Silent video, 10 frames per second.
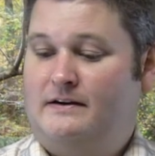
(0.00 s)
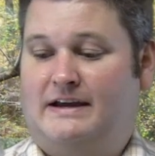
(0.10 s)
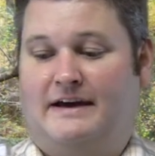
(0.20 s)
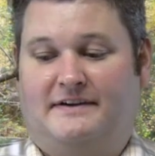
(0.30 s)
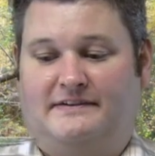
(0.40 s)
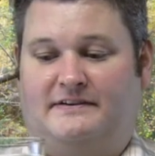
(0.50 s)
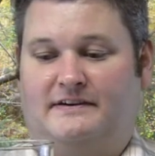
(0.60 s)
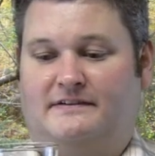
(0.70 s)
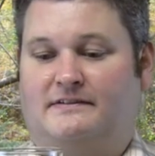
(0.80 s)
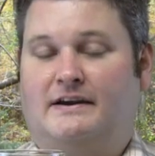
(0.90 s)
yeah, this
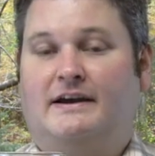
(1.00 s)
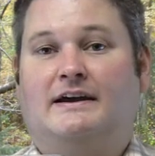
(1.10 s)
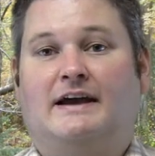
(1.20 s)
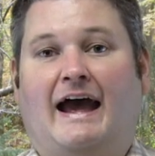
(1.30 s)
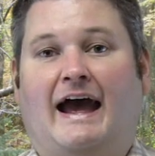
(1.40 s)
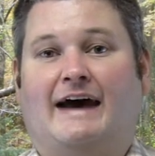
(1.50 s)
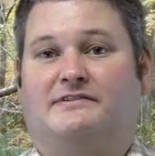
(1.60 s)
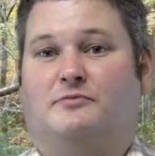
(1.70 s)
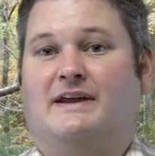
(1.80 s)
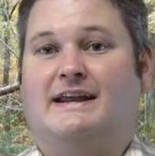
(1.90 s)
is, has
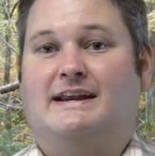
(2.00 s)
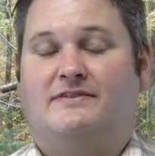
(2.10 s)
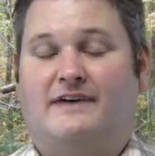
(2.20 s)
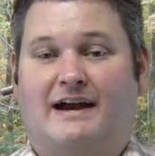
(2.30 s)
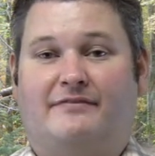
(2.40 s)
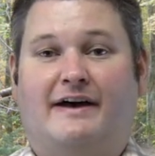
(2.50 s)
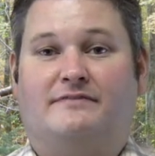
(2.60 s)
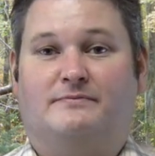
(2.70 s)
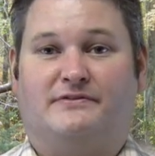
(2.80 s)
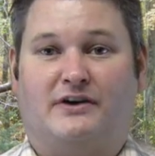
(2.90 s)
there been anything I've
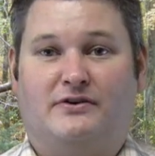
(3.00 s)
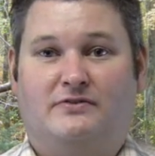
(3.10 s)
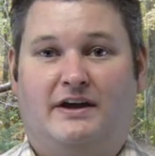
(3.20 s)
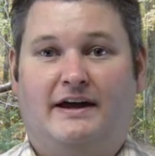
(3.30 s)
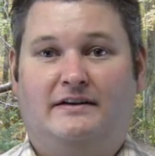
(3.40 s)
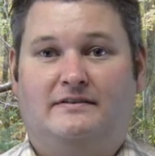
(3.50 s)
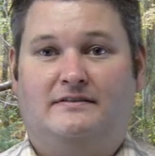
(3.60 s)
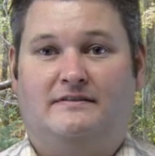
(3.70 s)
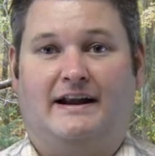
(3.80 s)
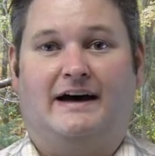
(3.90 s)
had from Stone yet
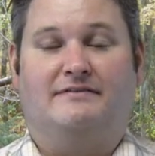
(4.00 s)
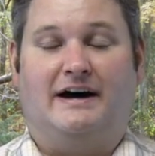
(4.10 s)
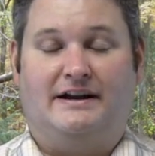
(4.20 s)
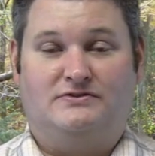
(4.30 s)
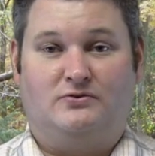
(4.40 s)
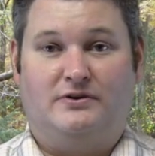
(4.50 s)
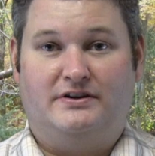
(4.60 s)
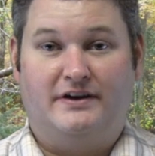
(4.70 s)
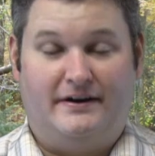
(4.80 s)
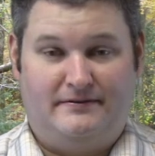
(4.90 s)
that I've not enjoyed?
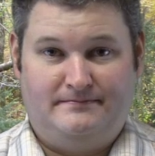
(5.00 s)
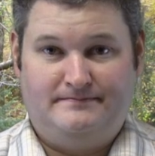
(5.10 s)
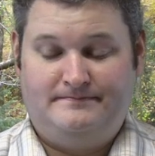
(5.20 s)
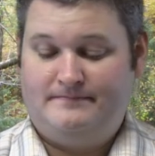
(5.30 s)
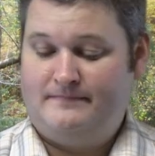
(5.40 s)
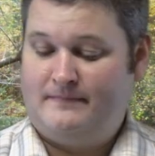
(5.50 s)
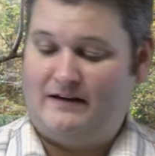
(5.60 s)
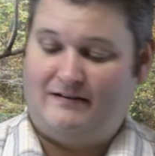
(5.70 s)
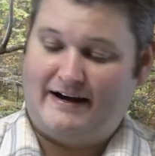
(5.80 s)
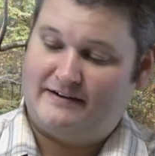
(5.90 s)
No.
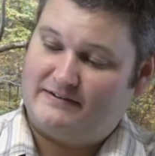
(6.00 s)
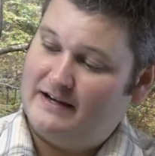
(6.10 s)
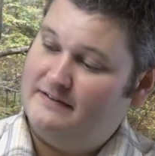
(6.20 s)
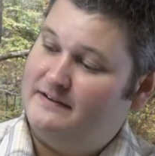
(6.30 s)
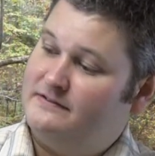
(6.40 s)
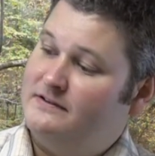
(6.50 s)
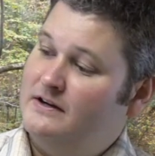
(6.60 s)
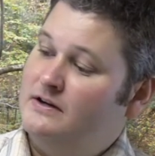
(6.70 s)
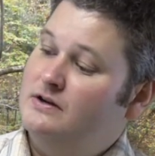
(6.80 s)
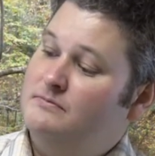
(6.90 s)
And like I said, this
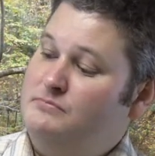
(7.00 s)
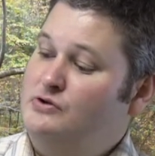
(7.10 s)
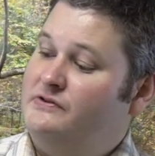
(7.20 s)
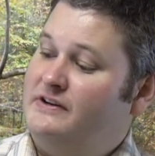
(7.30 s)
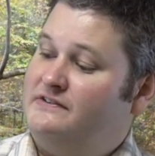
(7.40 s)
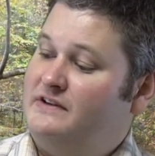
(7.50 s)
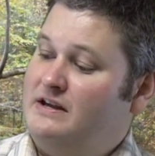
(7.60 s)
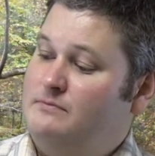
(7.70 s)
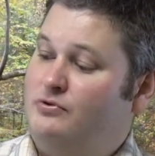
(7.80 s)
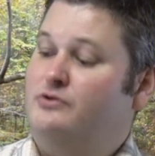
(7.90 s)
Music
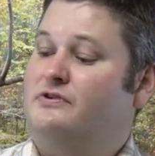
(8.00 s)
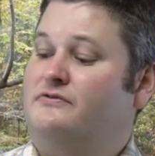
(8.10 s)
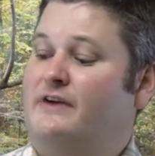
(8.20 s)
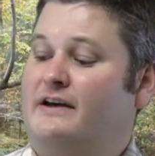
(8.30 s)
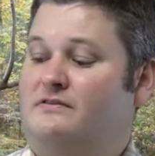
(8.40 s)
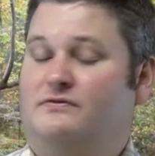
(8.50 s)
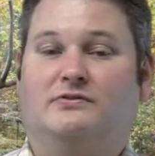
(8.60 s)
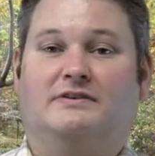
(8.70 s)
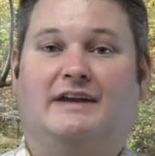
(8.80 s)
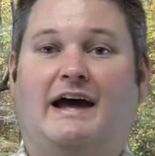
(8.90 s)
City Brewers
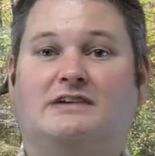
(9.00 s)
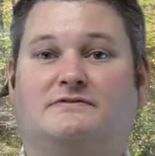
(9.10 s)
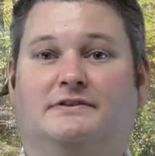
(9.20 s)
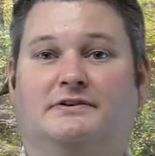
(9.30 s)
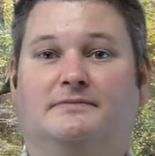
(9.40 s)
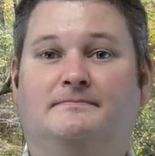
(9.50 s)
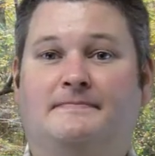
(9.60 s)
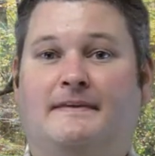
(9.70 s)
Festival in Nashville,